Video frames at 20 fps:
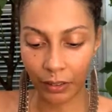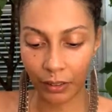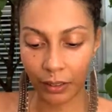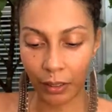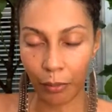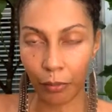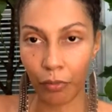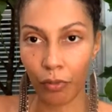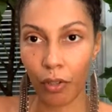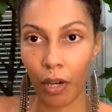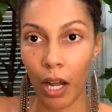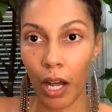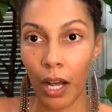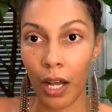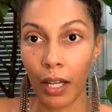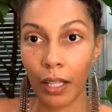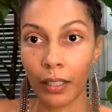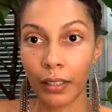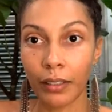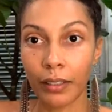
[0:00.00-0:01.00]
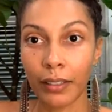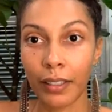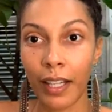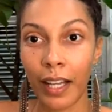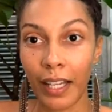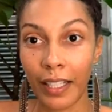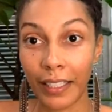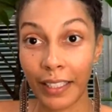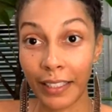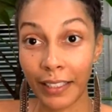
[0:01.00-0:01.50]
some raw
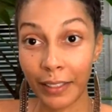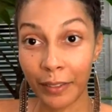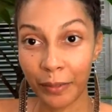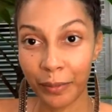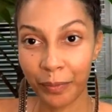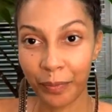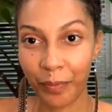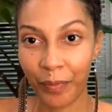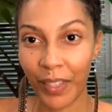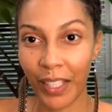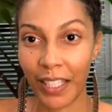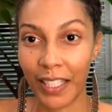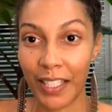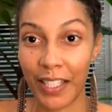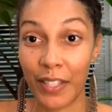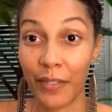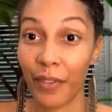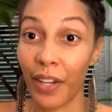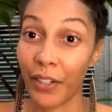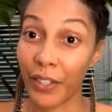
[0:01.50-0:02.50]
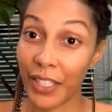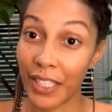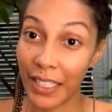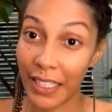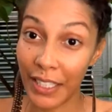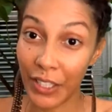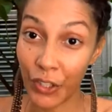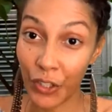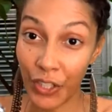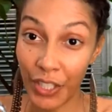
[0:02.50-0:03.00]
honey, and it's very
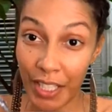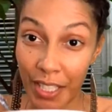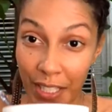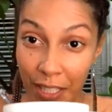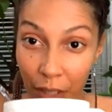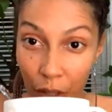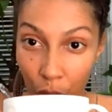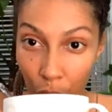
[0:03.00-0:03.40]
delicious.